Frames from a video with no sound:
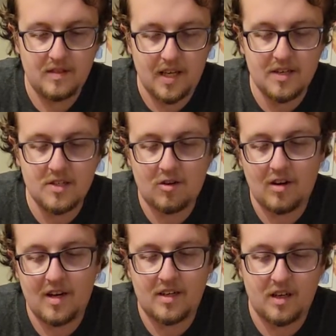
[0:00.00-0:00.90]
That is
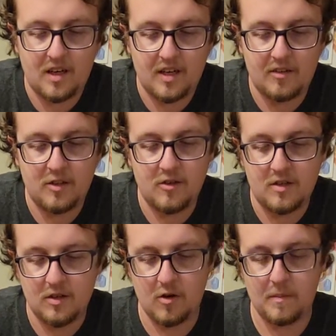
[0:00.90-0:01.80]
correct. You can do it
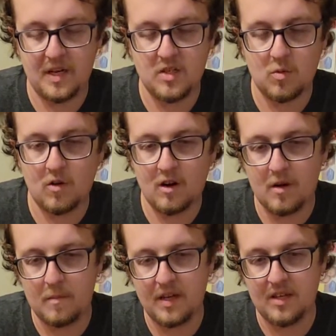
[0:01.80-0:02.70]
to do a Beast
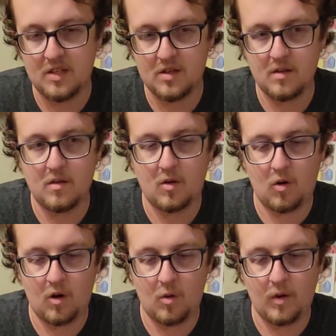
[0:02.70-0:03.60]
Warrior, Beast,
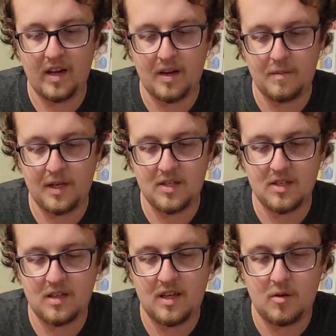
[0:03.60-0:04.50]
or a Winged Beast
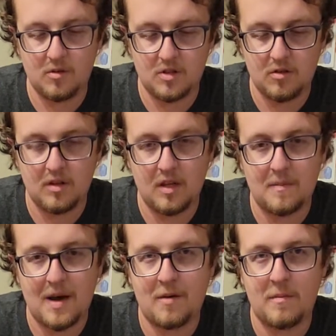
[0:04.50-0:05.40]
equal to the
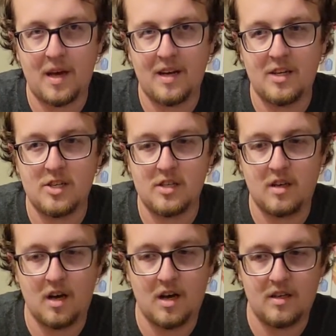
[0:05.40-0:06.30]
amount banished
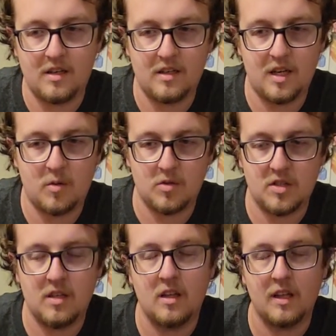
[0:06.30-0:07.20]
equals
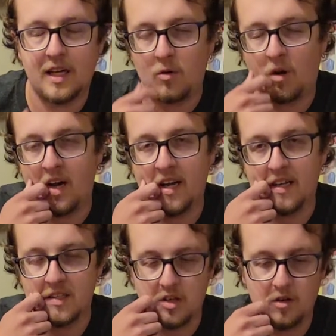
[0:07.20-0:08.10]
to the link rating.
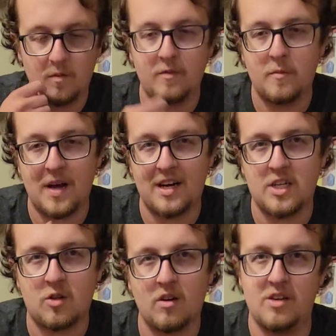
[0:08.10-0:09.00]
So if you banish
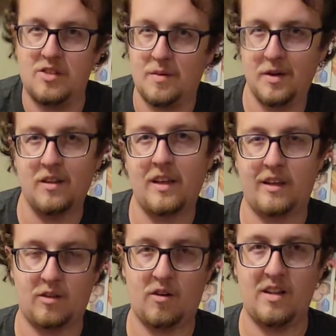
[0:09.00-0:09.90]
3, you summon a link
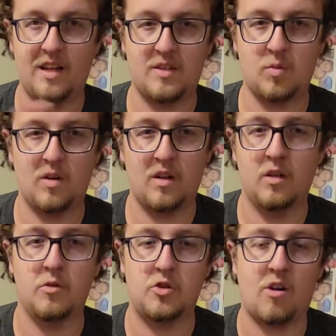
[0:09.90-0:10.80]
3, that's one of
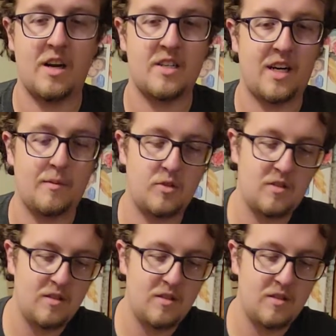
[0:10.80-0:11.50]
those tri-types.